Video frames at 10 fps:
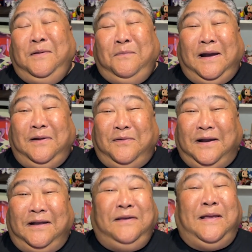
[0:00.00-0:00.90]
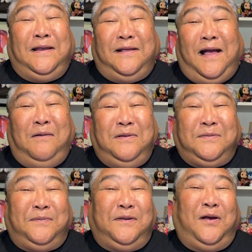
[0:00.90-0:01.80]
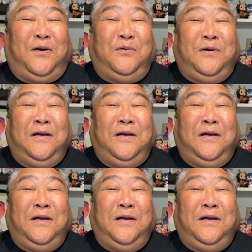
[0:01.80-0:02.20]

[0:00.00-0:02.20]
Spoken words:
But anyway, leave me in the comments below